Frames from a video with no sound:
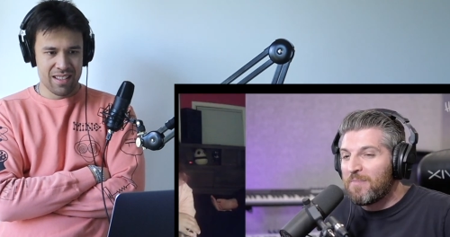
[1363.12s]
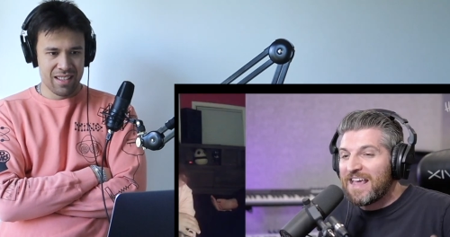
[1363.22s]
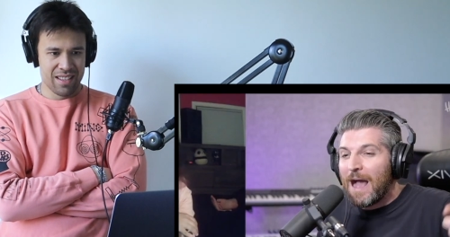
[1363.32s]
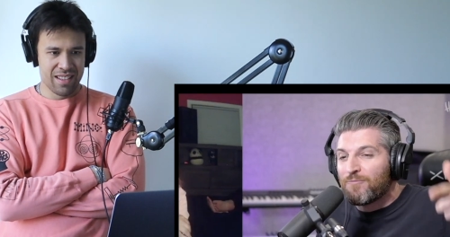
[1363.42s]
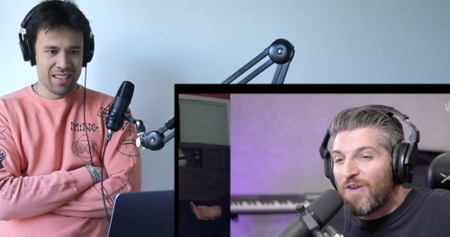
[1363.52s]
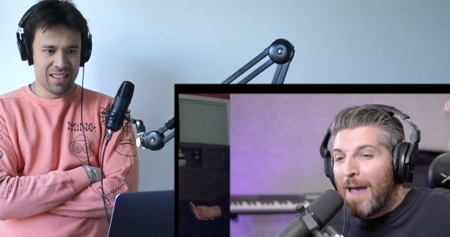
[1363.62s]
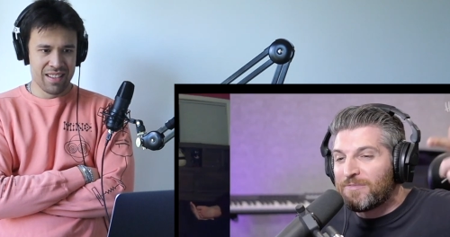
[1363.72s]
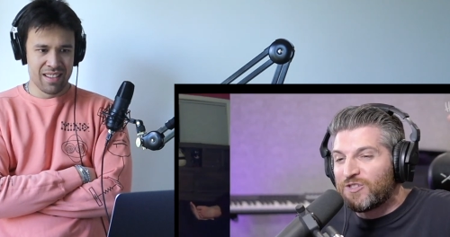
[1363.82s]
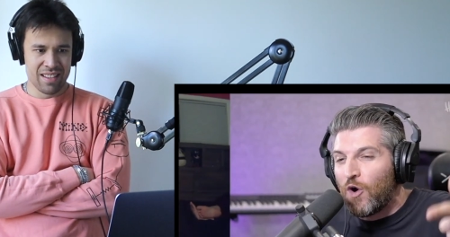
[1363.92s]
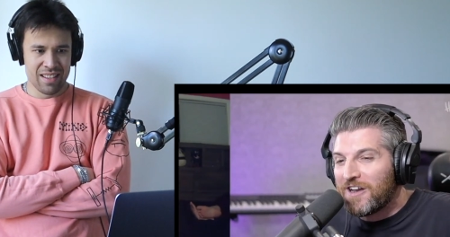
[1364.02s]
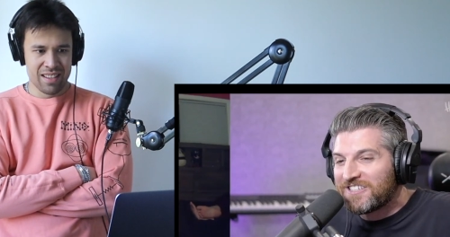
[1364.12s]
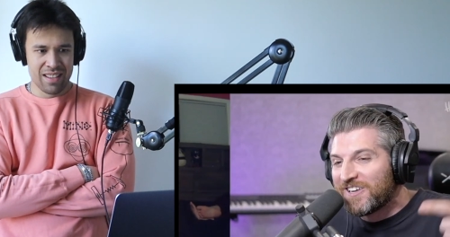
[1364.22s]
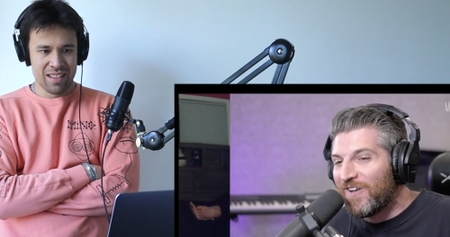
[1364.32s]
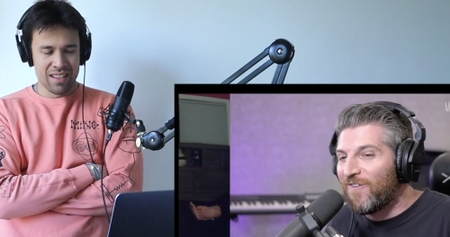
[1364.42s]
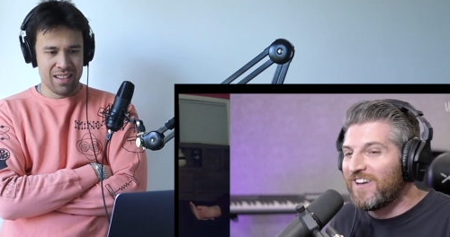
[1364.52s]
Speaker 1: me. I'm rap George
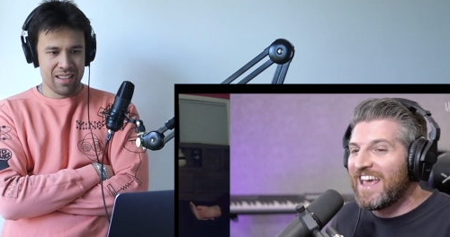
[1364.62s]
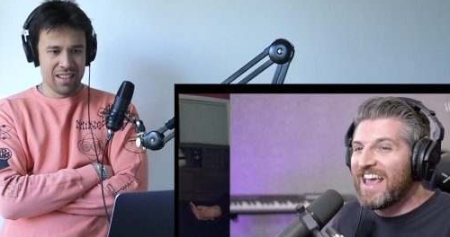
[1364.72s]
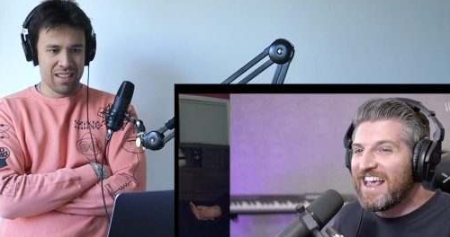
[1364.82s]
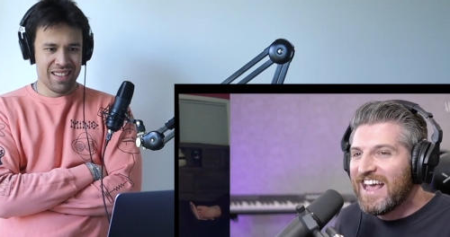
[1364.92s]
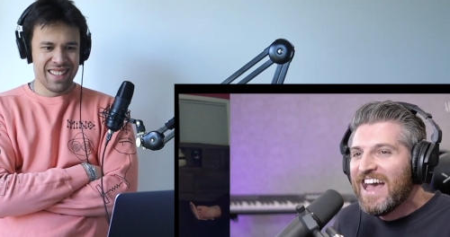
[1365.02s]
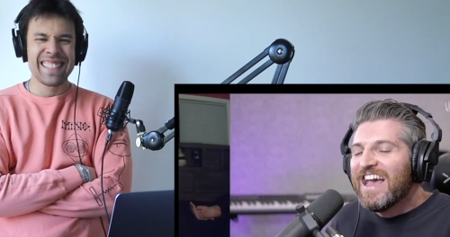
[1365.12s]
Clooney.